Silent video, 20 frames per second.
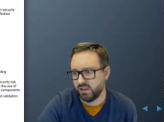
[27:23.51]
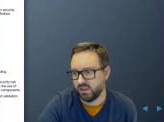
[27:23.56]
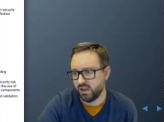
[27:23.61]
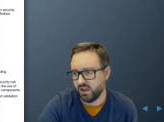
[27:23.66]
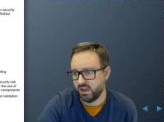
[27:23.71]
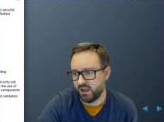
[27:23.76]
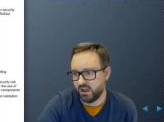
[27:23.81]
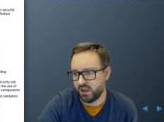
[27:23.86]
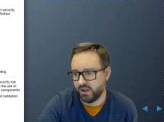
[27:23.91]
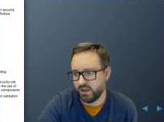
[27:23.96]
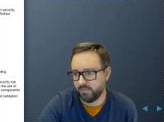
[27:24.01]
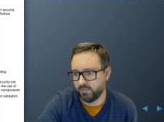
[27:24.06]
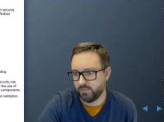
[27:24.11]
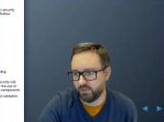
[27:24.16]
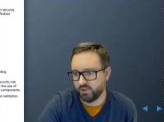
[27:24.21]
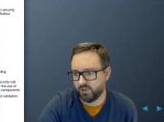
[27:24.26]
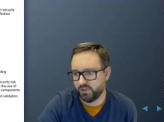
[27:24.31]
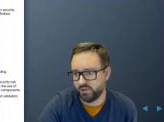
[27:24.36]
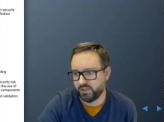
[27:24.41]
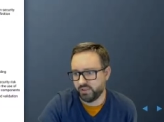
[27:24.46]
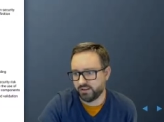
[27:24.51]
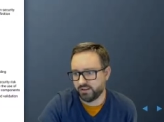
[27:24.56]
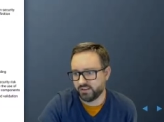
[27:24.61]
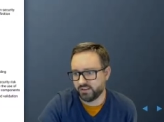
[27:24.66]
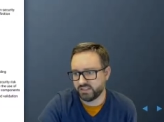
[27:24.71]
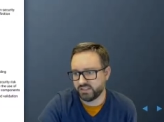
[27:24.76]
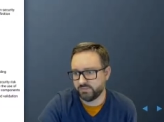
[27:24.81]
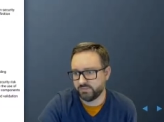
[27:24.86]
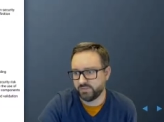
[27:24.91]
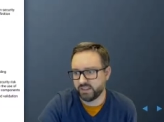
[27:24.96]
Um, although there are
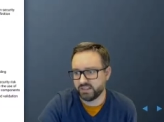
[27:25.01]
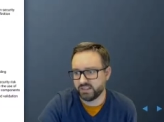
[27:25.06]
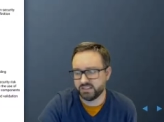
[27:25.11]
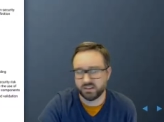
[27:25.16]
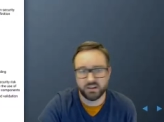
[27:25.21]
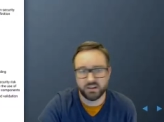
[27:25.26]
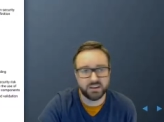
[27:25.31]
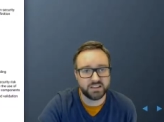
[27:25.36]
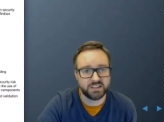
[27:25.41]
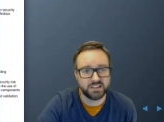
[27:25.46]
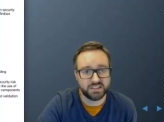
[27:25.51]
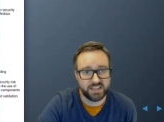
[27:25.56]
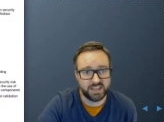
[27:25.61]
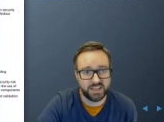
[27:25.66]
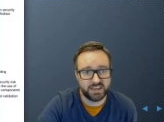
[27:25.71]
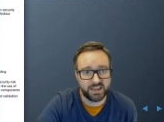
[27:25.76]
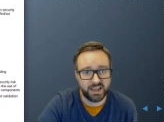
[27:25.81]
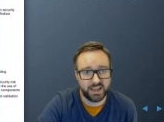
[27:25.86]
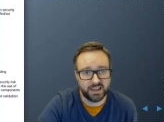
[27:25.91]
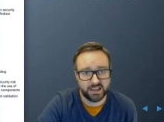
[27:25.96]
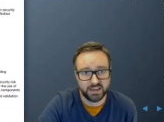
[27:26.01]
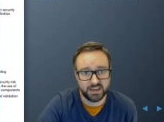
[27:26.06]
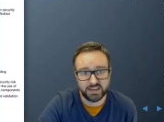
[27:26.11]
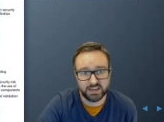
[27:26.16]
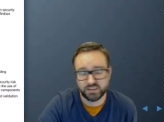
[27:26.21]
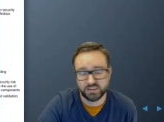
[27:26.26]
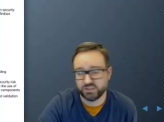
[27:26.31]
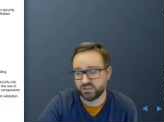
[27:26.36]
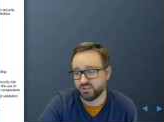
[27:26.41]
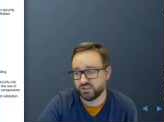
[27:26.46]
some things that kind of stand out in
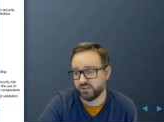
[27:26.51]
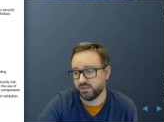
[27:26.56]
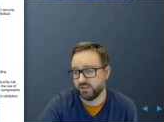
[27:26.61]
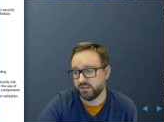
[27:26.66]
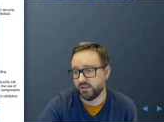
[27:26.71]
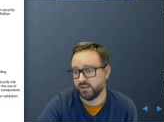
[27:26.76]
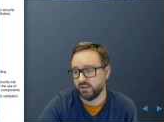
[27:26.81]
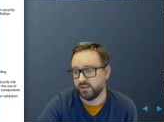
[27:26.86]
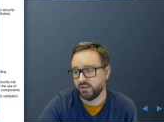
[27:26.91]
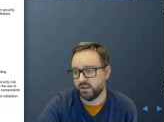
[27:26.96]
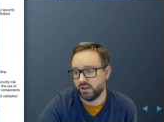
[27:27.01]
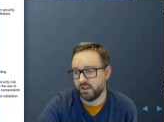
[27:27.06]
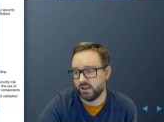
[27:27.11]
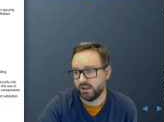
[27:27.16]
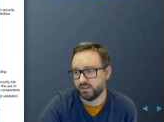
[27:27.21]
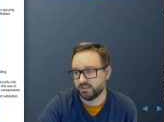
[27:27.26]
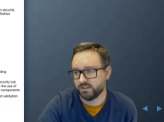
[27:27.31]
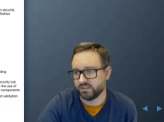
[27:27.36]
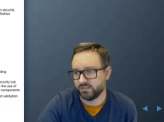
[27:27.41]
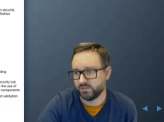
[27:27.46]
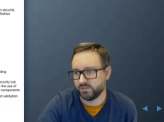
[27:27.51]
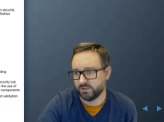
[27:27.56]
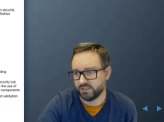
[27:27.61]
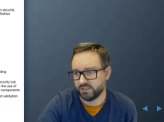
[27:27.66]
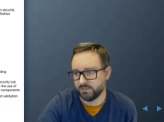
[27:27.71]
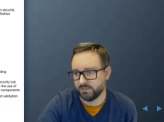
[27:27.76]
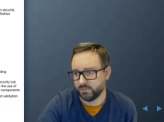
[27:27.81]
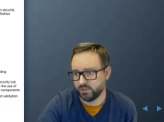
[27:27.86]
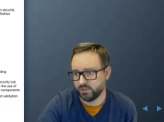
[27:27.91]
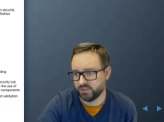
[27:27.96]
each. Uh, so, for
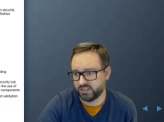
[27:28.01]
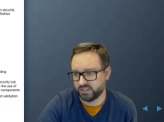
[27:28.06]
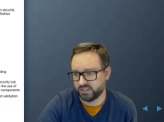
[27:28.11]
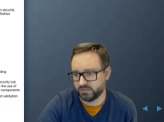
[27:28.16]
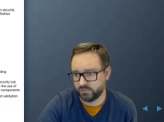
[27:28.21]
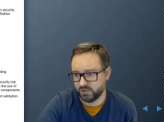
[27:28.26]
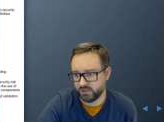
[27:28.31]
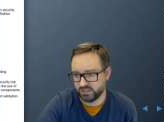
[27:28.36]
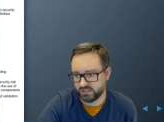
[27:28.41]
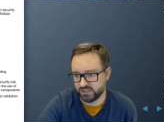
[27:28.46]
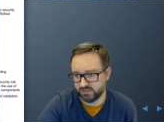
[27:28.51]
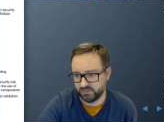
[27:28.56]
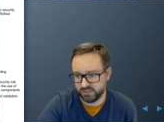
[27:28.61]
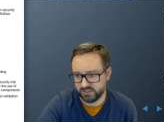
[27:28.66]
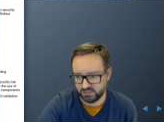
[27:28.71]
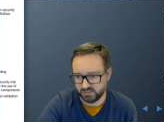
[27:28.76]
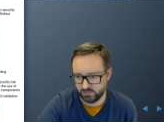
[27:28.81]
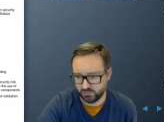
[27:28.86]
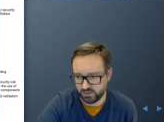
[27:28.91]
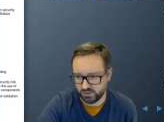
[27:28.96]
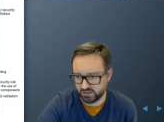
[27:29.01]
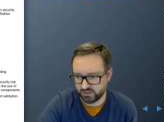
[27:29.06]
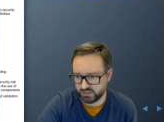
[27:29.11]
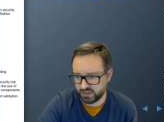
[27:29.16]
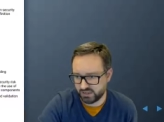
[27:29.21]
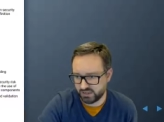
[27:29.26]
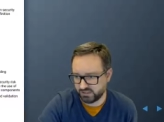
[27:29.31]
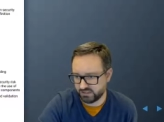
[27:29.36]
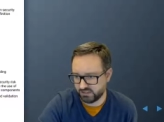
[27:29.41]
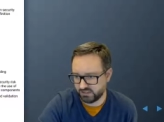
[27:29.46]
example, the touch points have these abuse
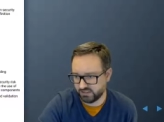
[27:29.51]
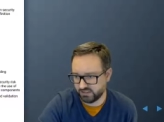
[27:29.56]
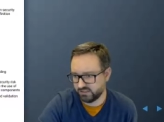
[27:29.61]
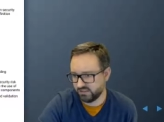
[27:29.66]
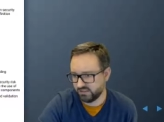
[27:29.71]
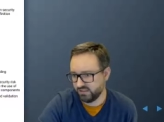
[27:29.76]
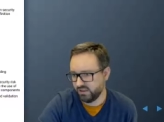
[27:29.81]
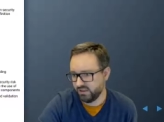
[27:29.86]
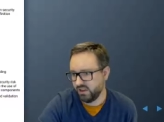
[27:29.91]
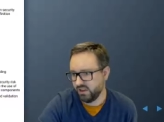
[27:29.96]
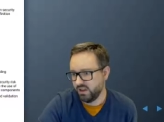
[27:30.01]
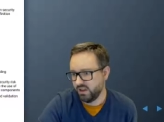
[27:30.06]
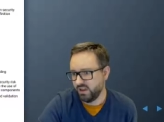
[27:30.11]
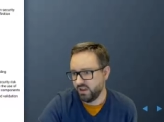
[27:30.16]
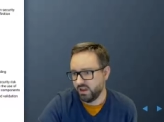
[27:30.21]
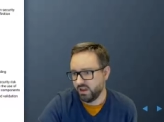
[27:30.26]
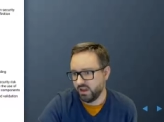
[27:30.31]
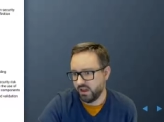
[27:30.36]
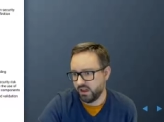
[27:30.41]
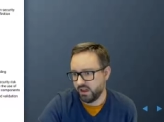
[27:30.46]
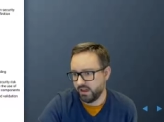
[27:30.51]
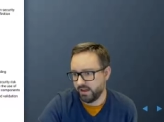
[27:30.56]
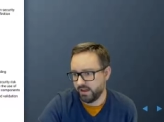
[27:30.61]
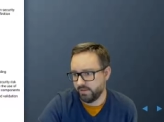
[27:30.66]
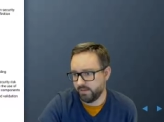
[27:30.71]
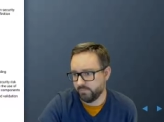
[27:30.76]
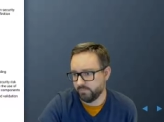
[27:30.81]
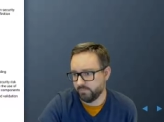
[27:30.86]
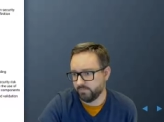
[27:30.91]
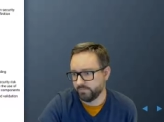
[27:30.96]
cases,
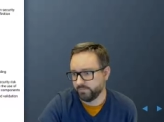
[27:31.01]
um,